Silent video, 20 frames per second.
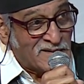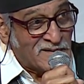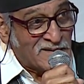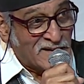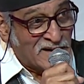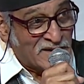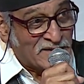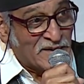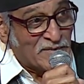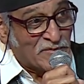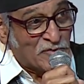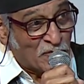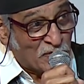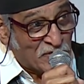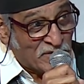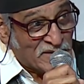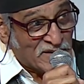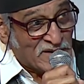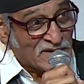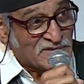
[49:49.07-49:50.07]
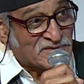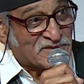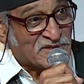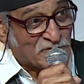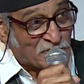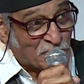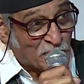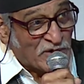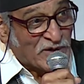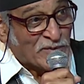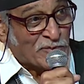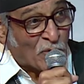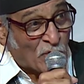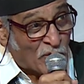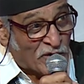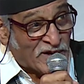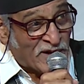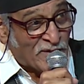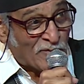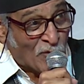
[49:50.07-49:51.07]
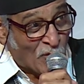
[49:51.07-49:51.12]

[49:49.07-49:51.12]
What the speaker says: Let them do it more and